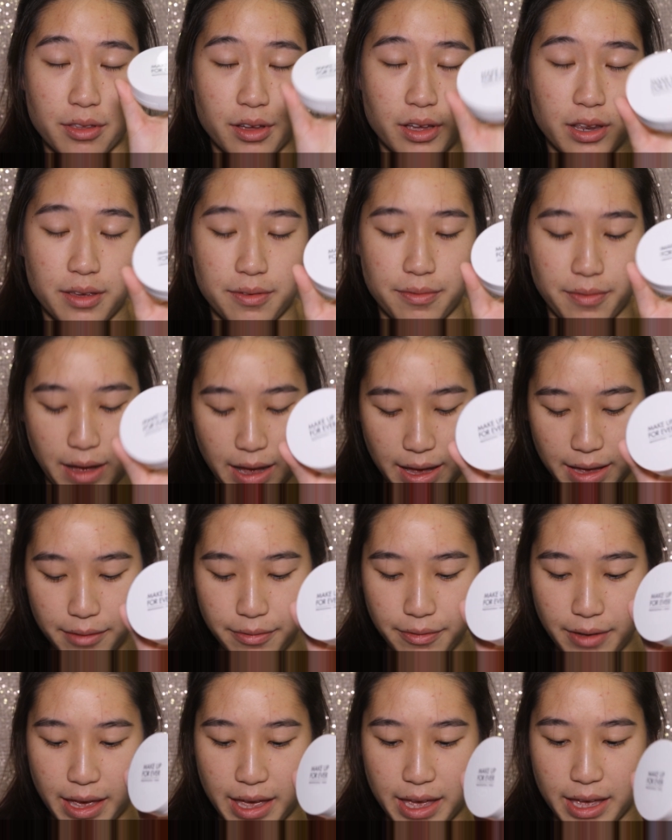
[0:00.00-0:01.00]

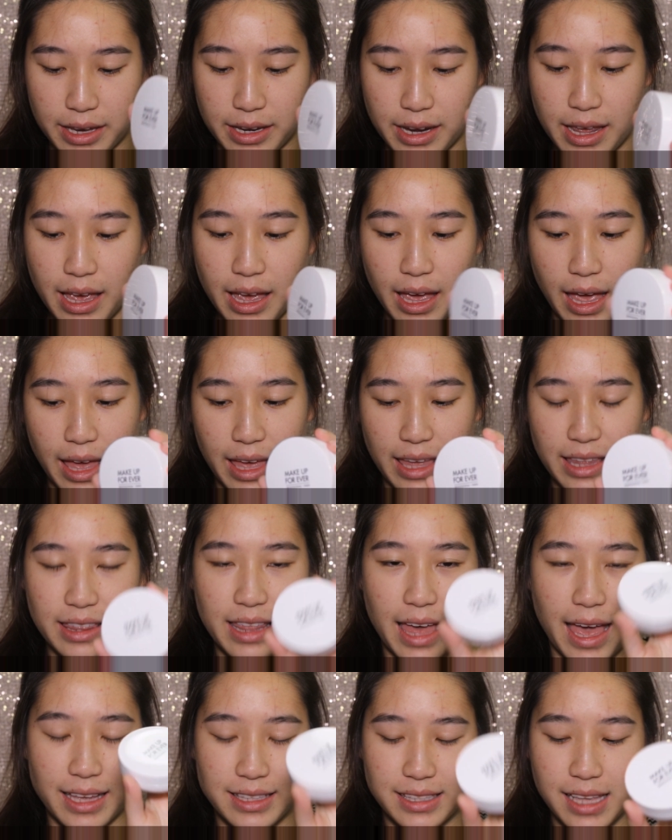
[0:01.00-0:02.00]
35, and in
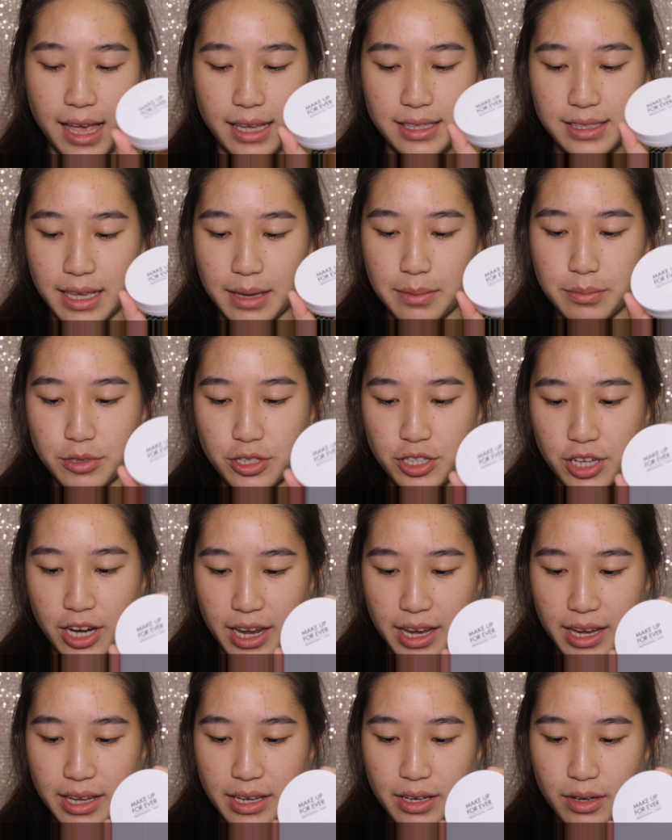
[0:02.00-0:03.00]
the exact same
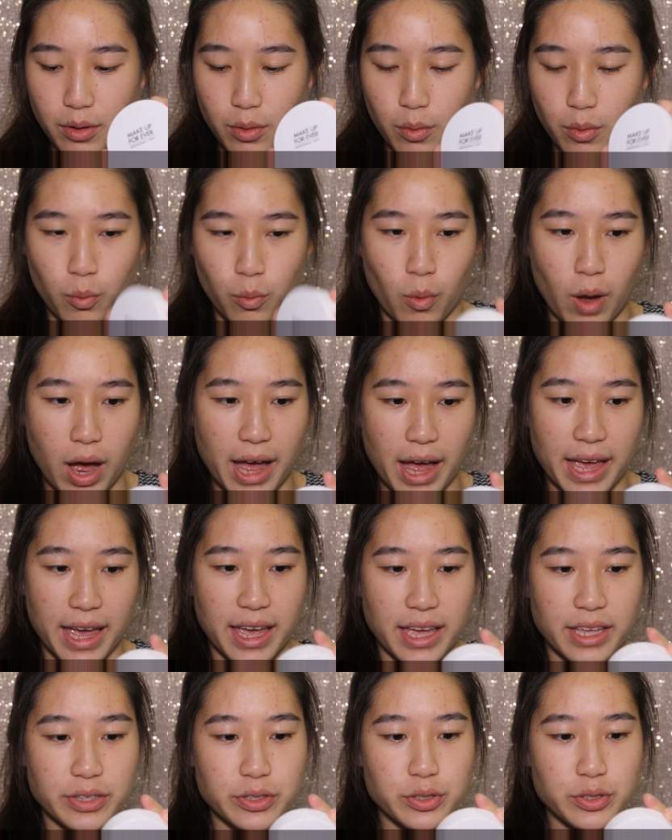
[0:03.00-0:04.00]
shade
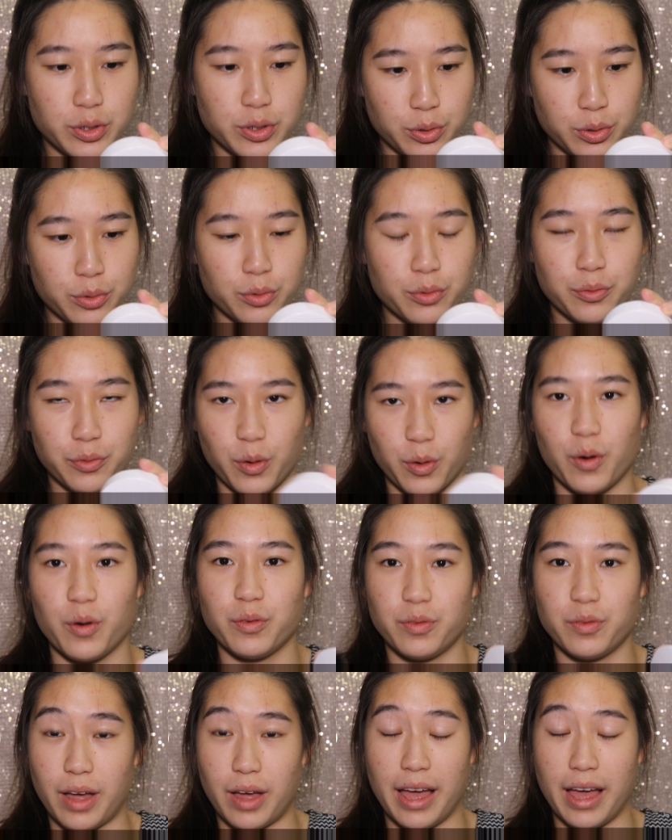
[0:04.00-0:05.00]

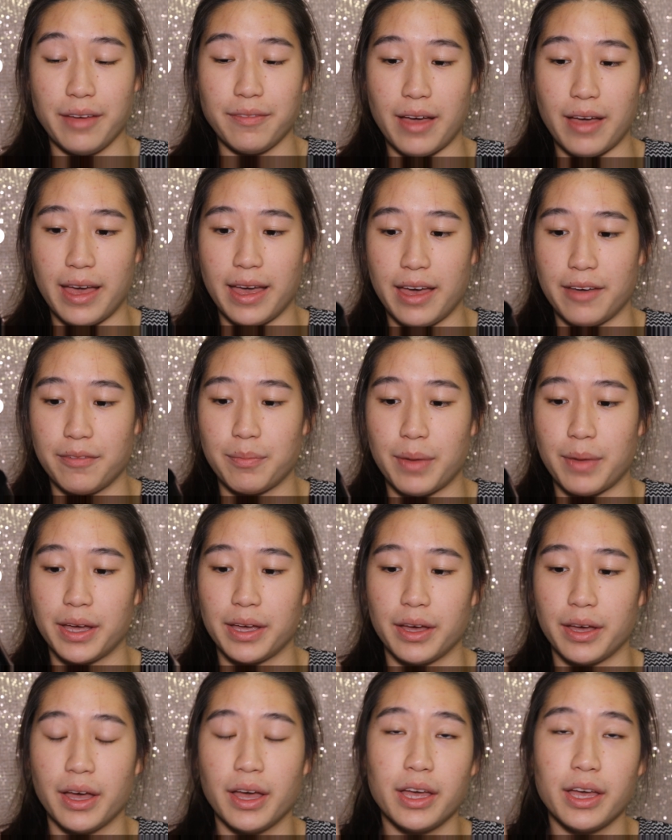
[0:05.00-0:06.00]
Y245 I have my,
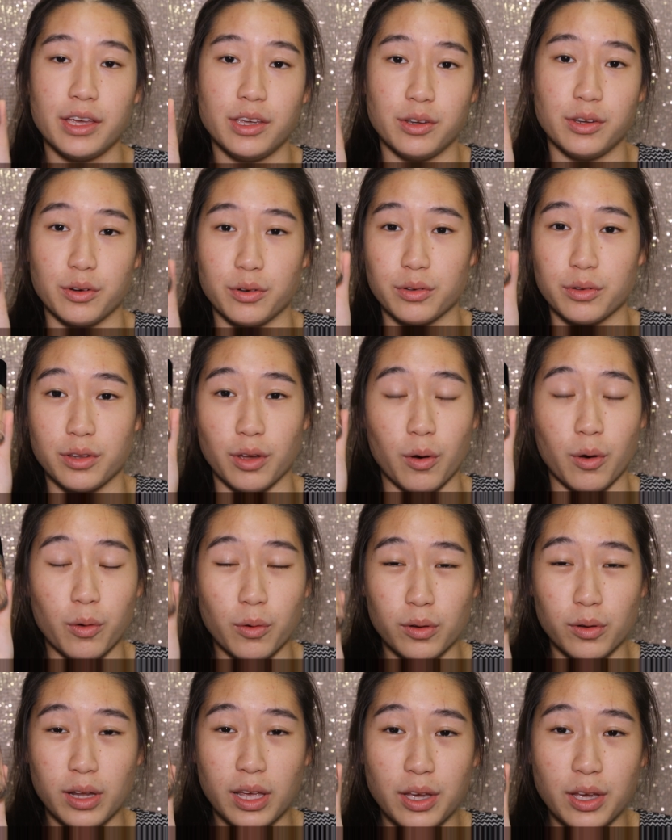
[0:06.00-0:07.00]
you know, the
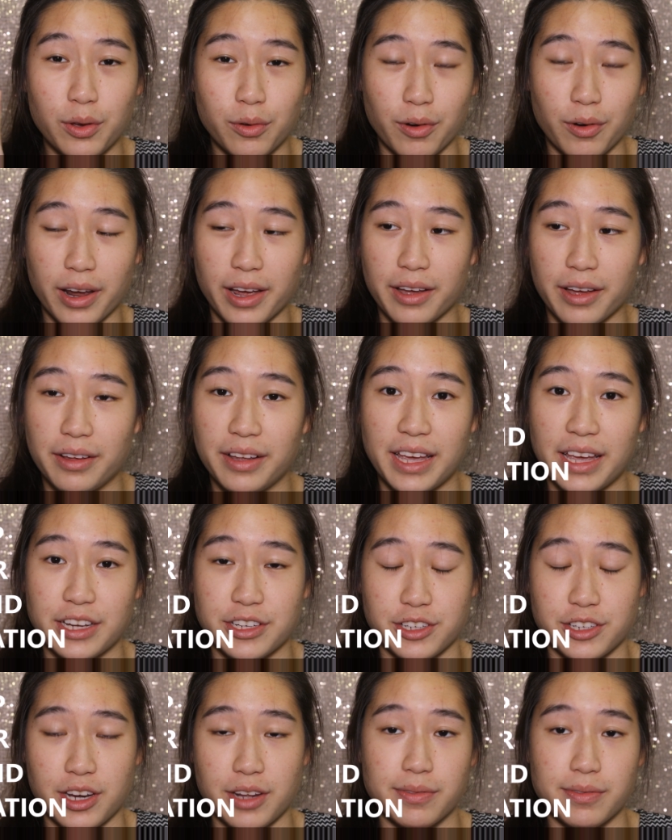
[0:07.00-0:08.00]
Holy Grail
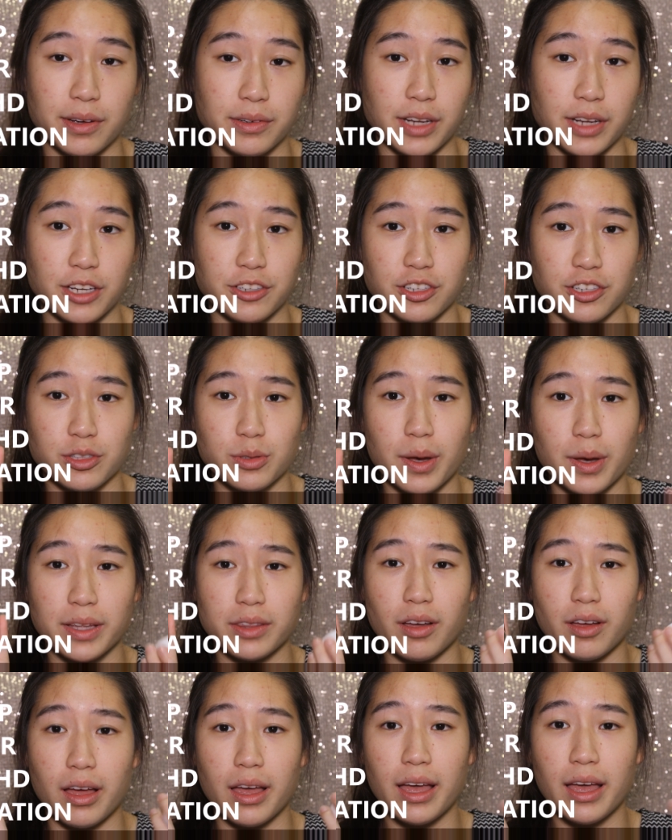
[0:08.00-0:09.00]
HD foundation. So I
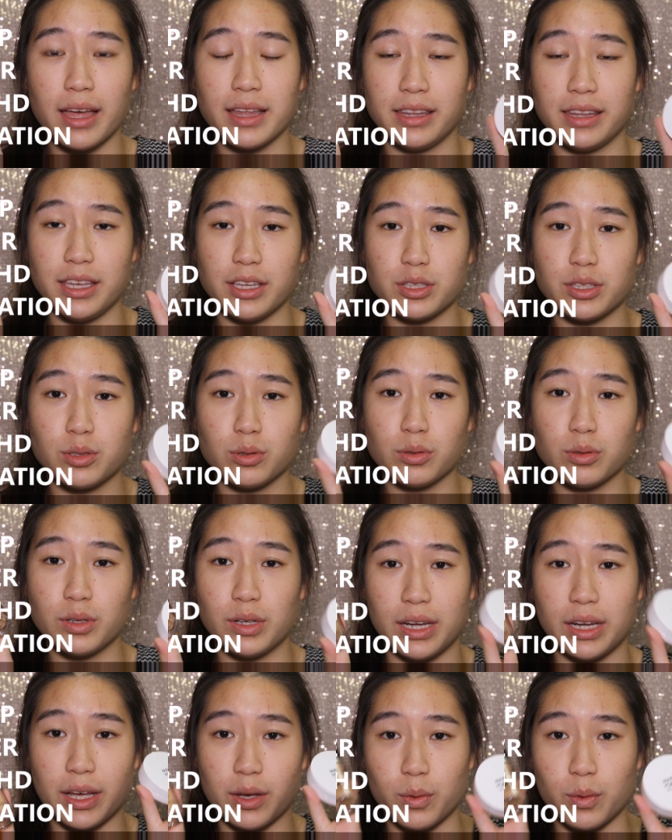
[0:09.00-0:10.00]
thought these two
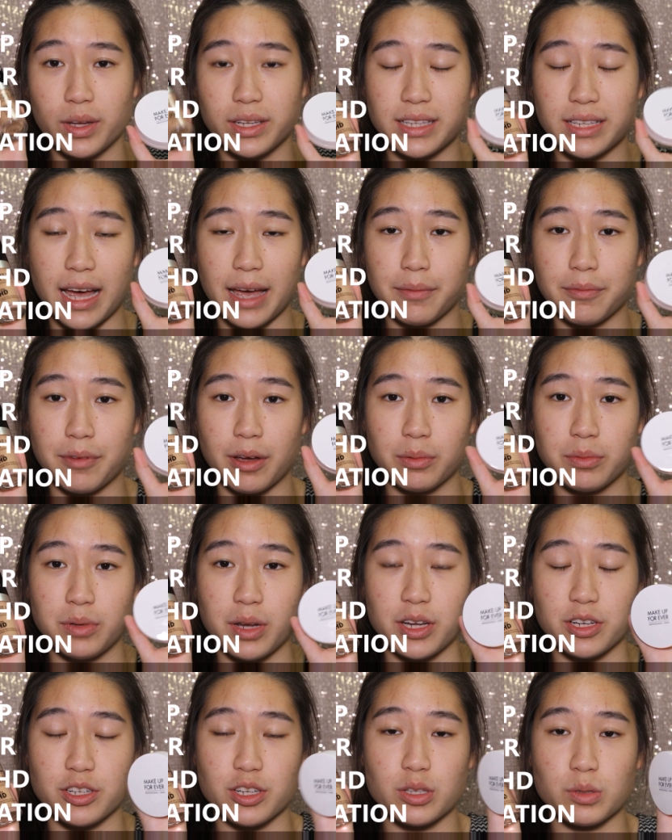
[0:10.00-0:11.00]
liquid type
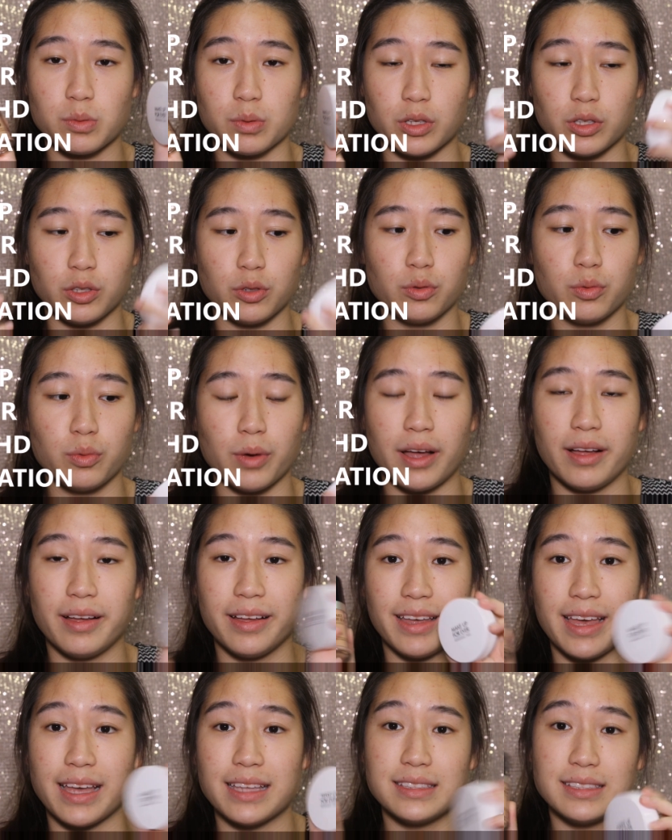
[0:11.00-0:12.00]
foundations would do well
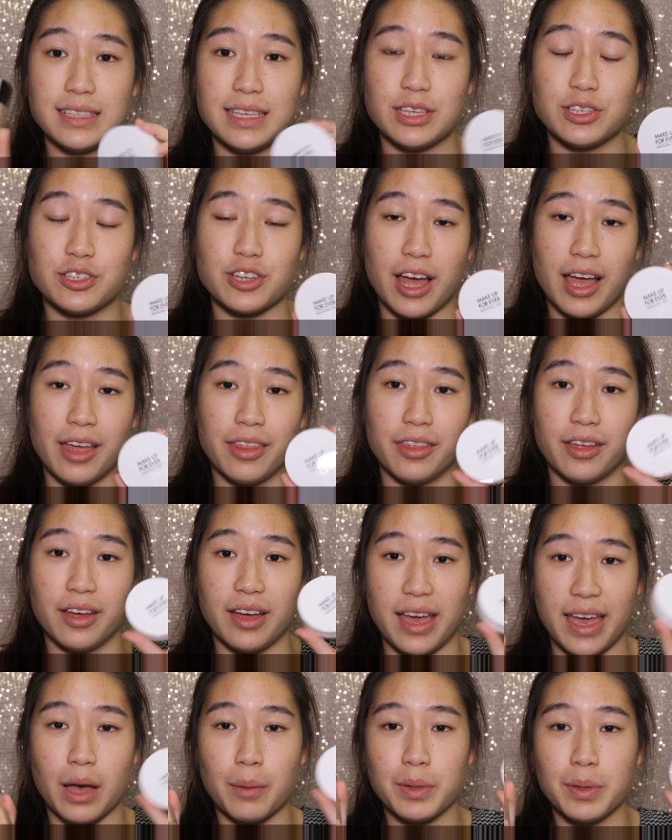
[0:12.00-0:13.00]
against each other,
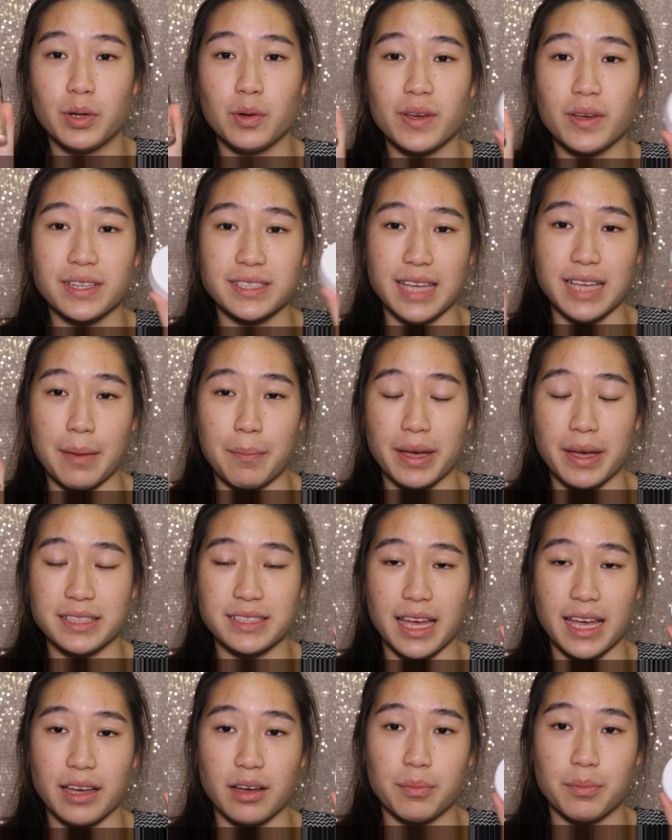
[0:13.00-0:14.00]
and I'll be doing a
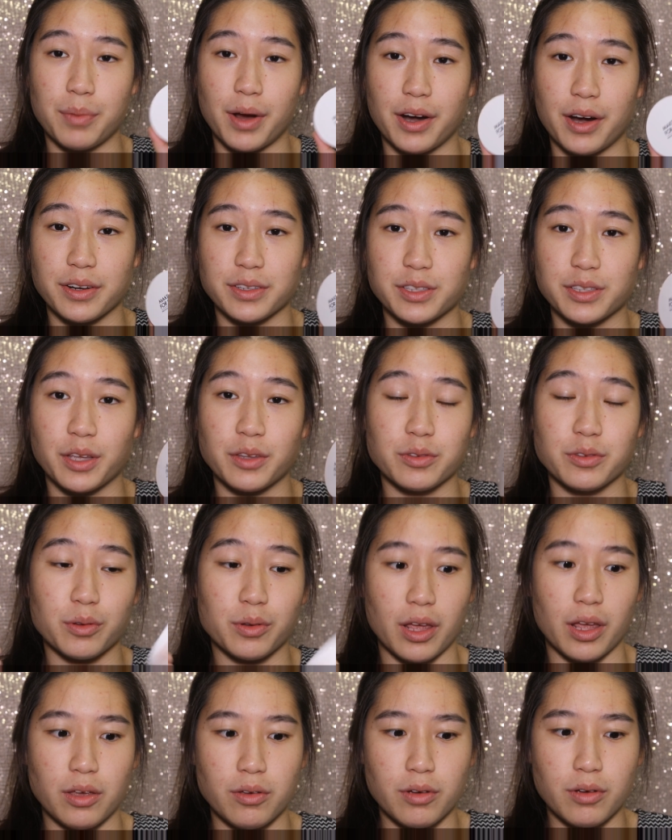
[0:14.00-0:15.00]
side-by-side comparison so
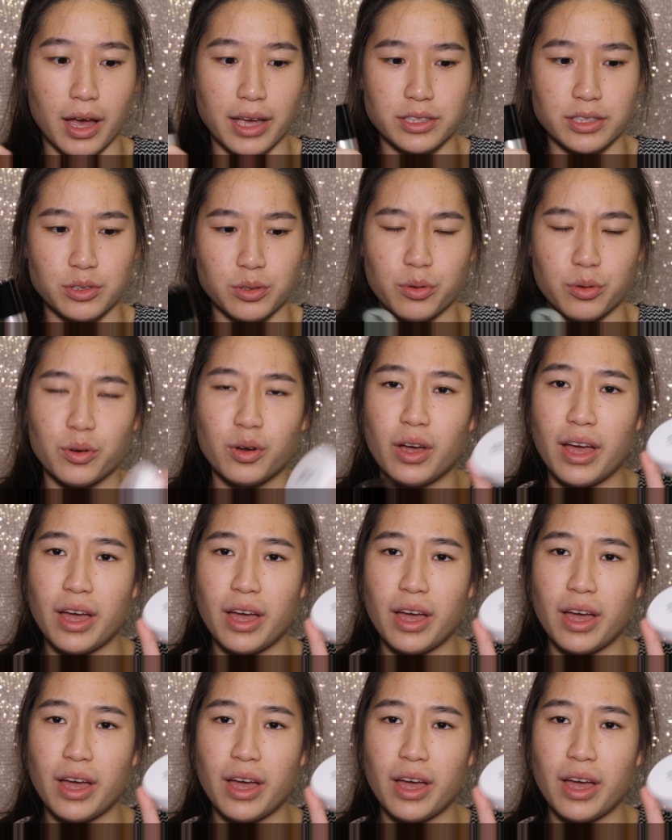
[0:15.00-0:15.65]
that you guys know